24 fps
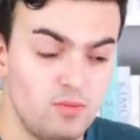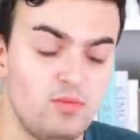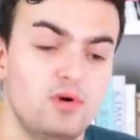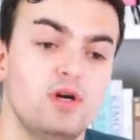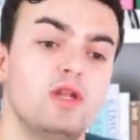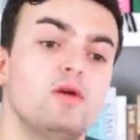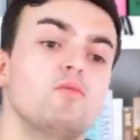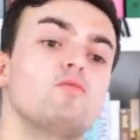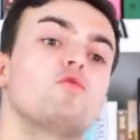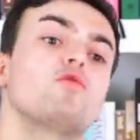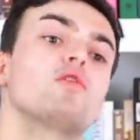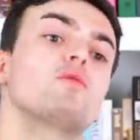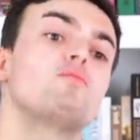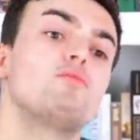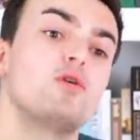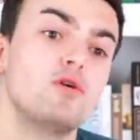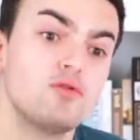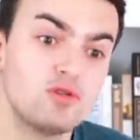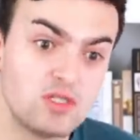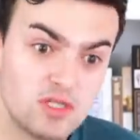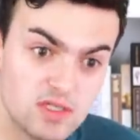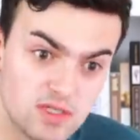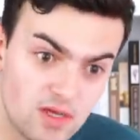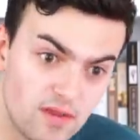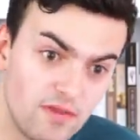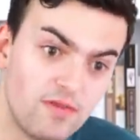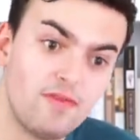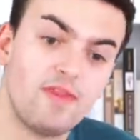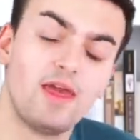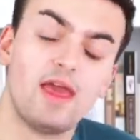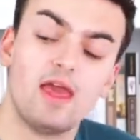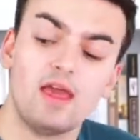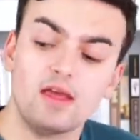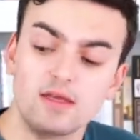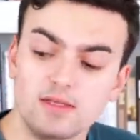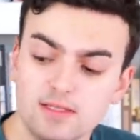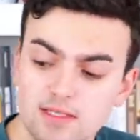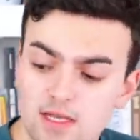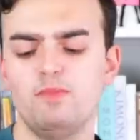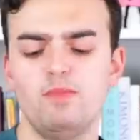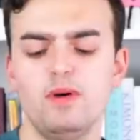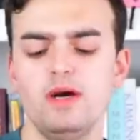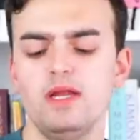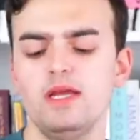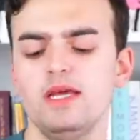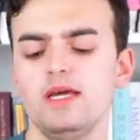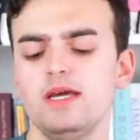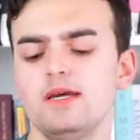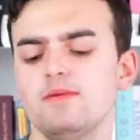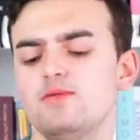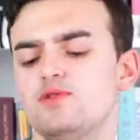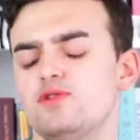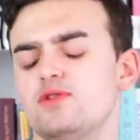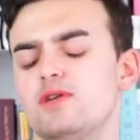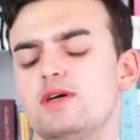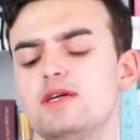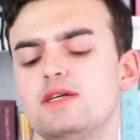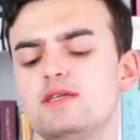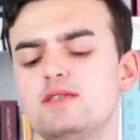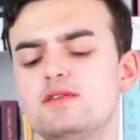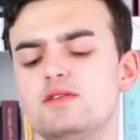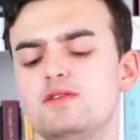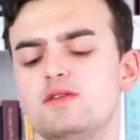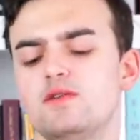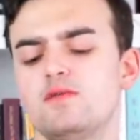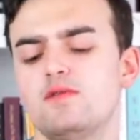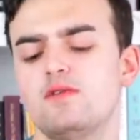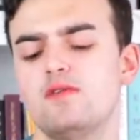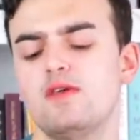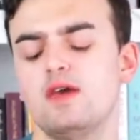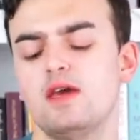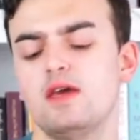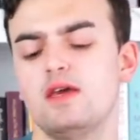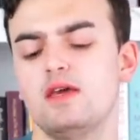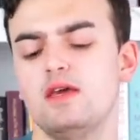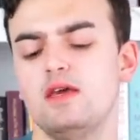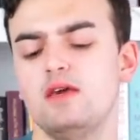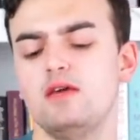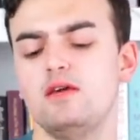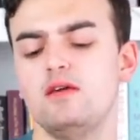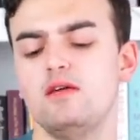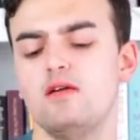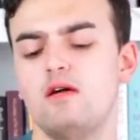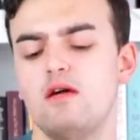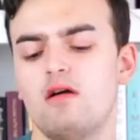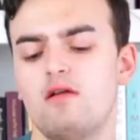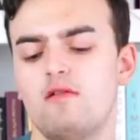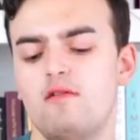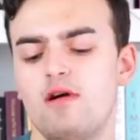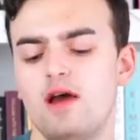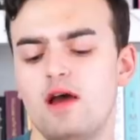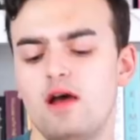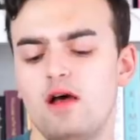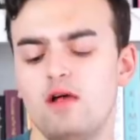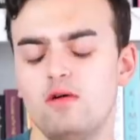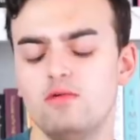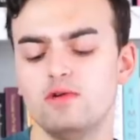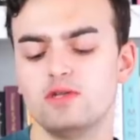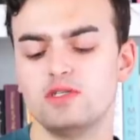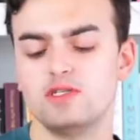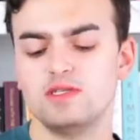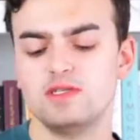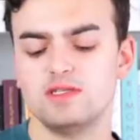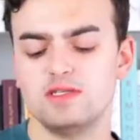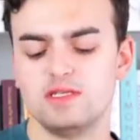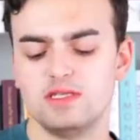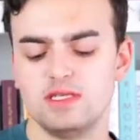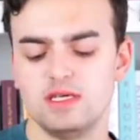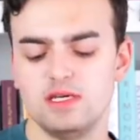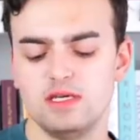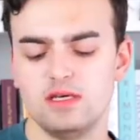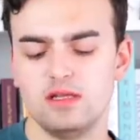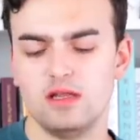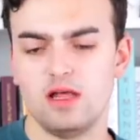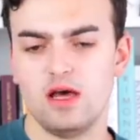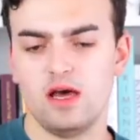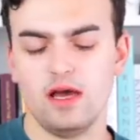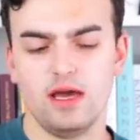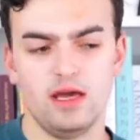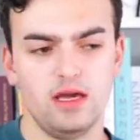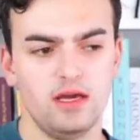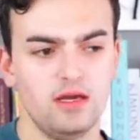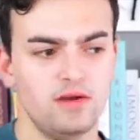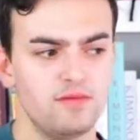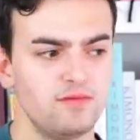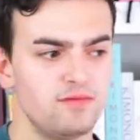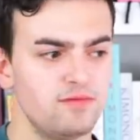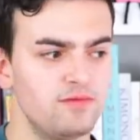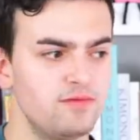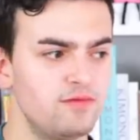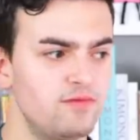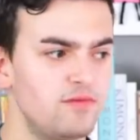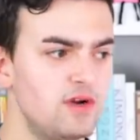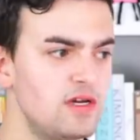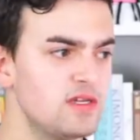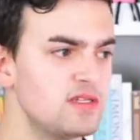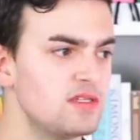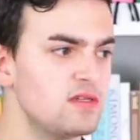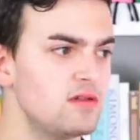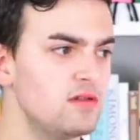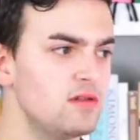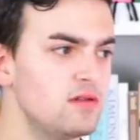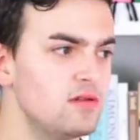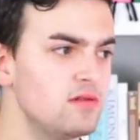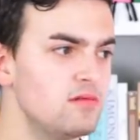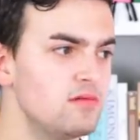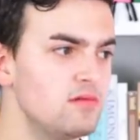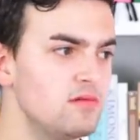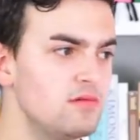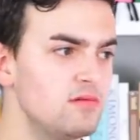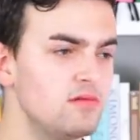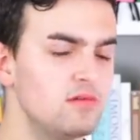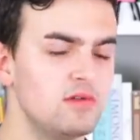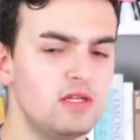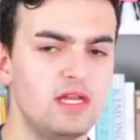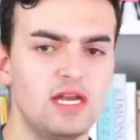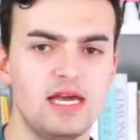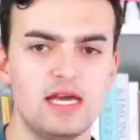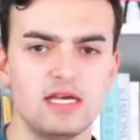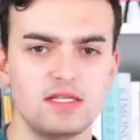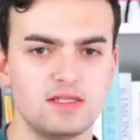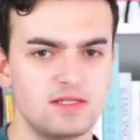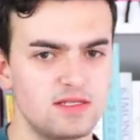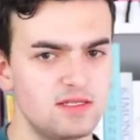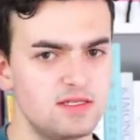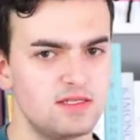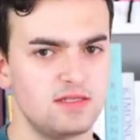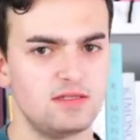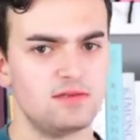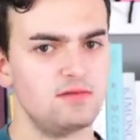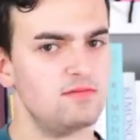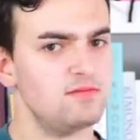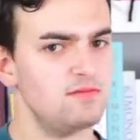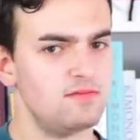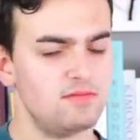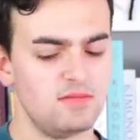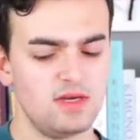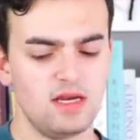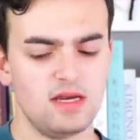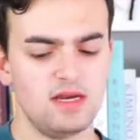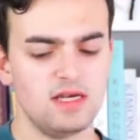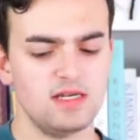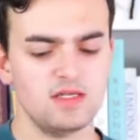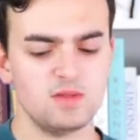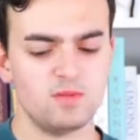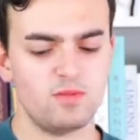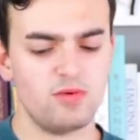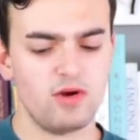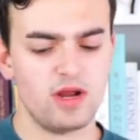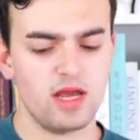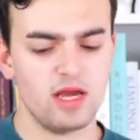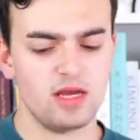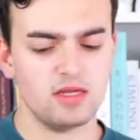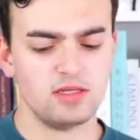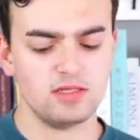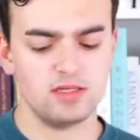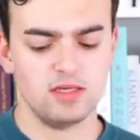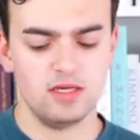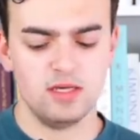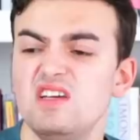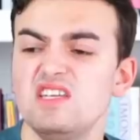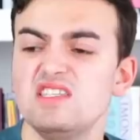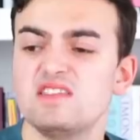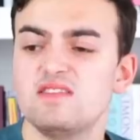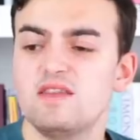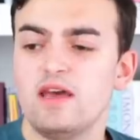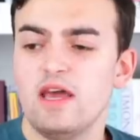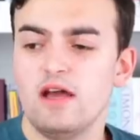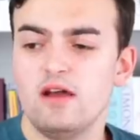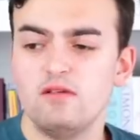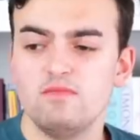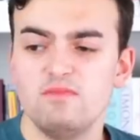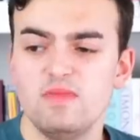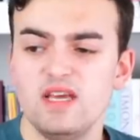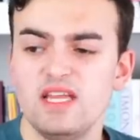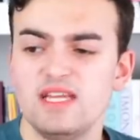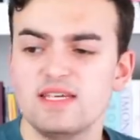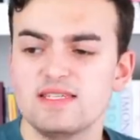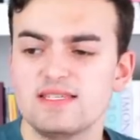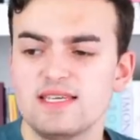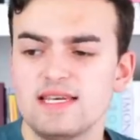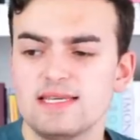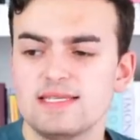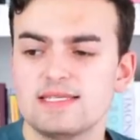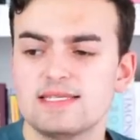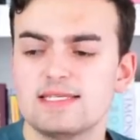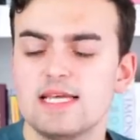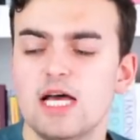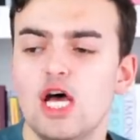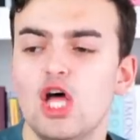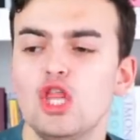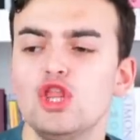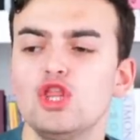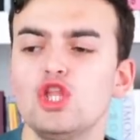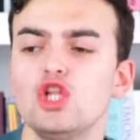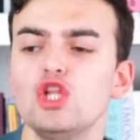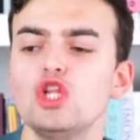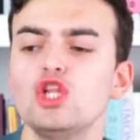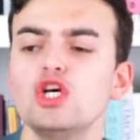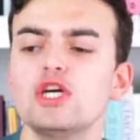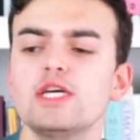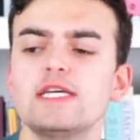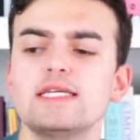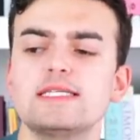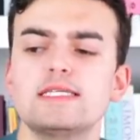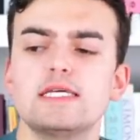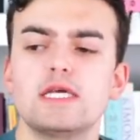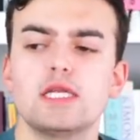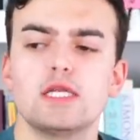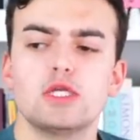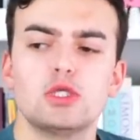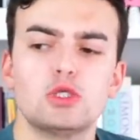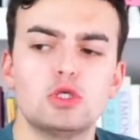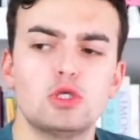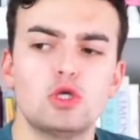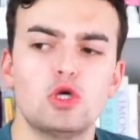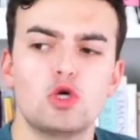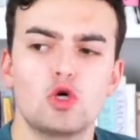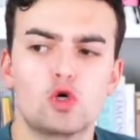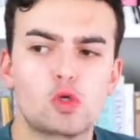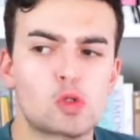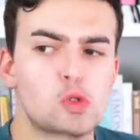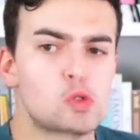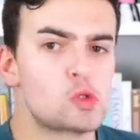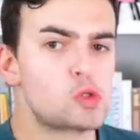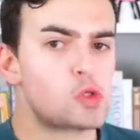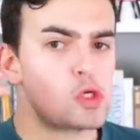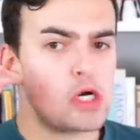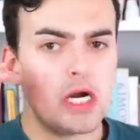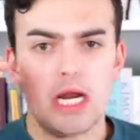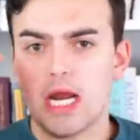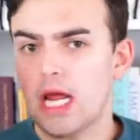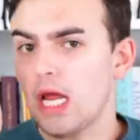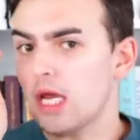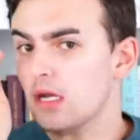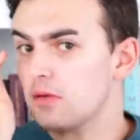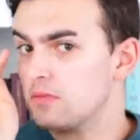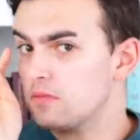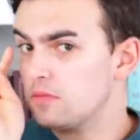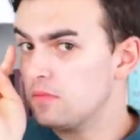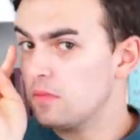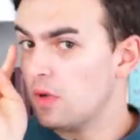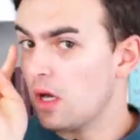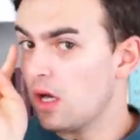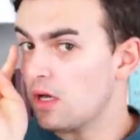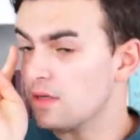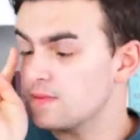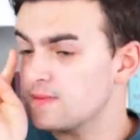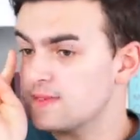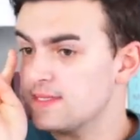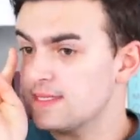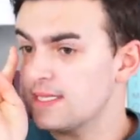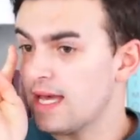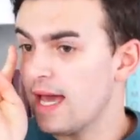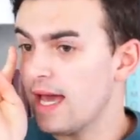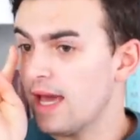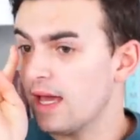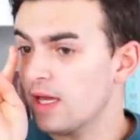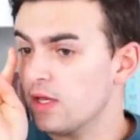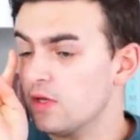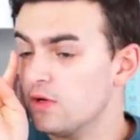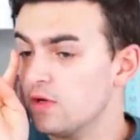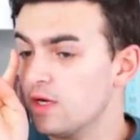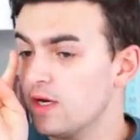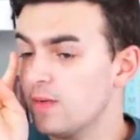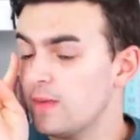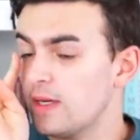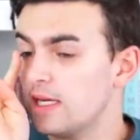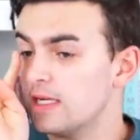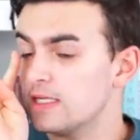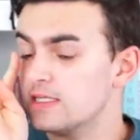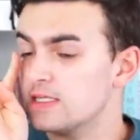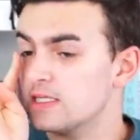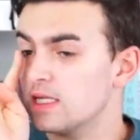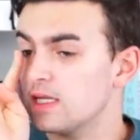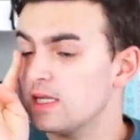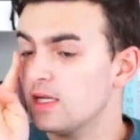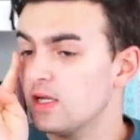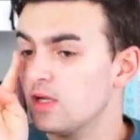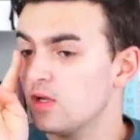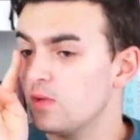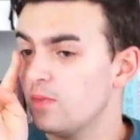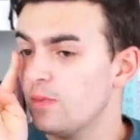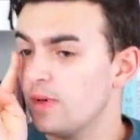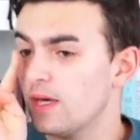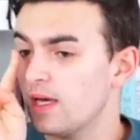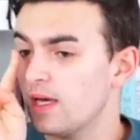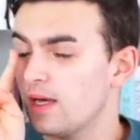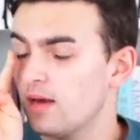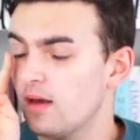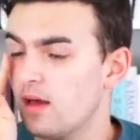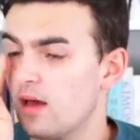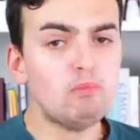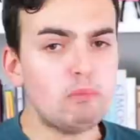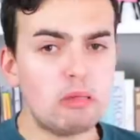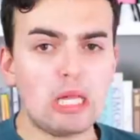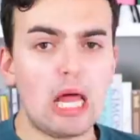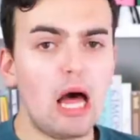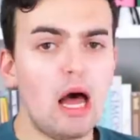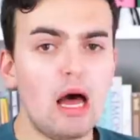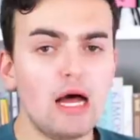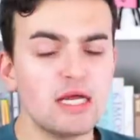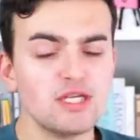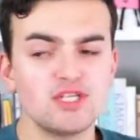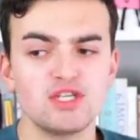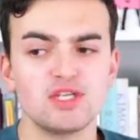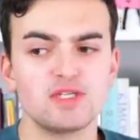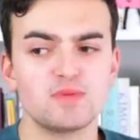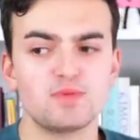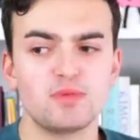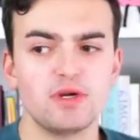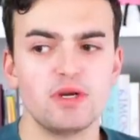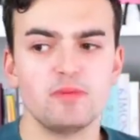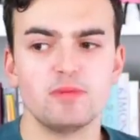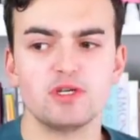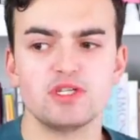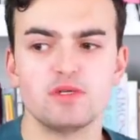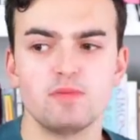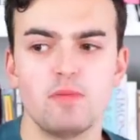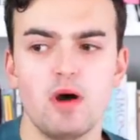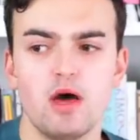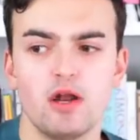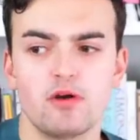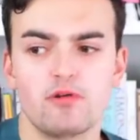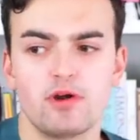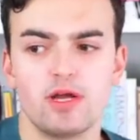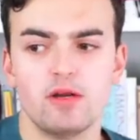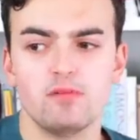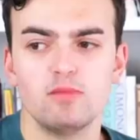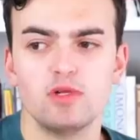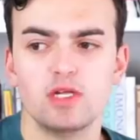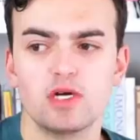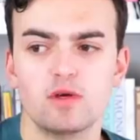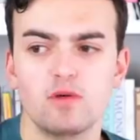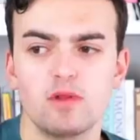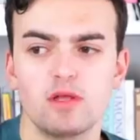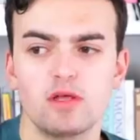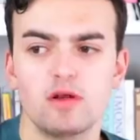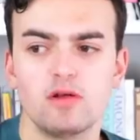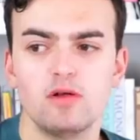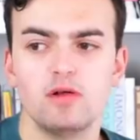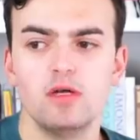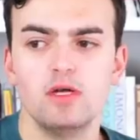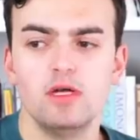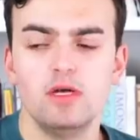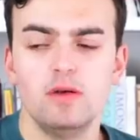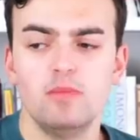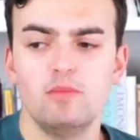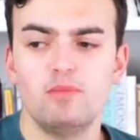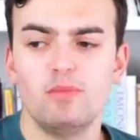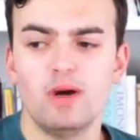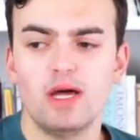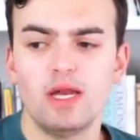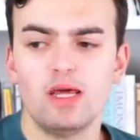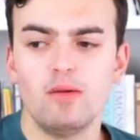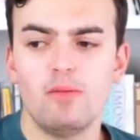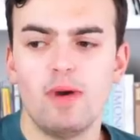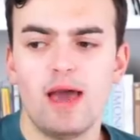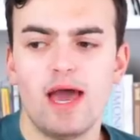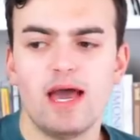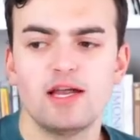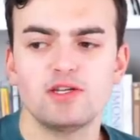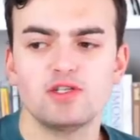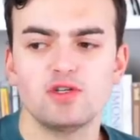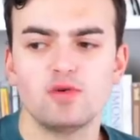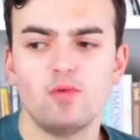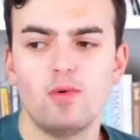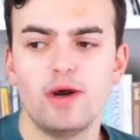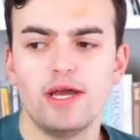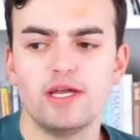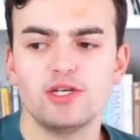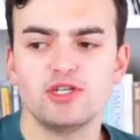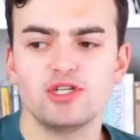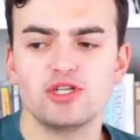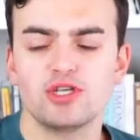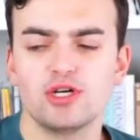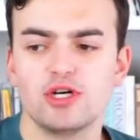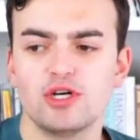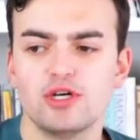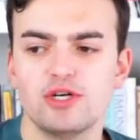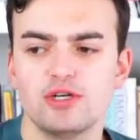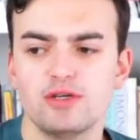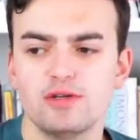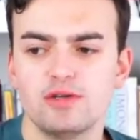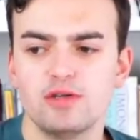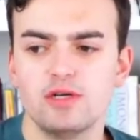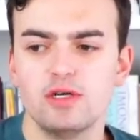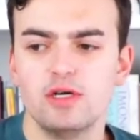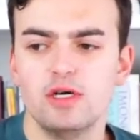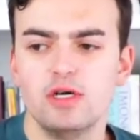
putting more brooches on things. Bunny, I'm sure, has to do with like ERL, which is Eli Russell Linnetz's and his brand. It's there, it exists. The look isn't great. I'll say. You know what I mean? It's a little bit blah. It's just pretty much a monogram look, a little bunny patch, a white shirt, and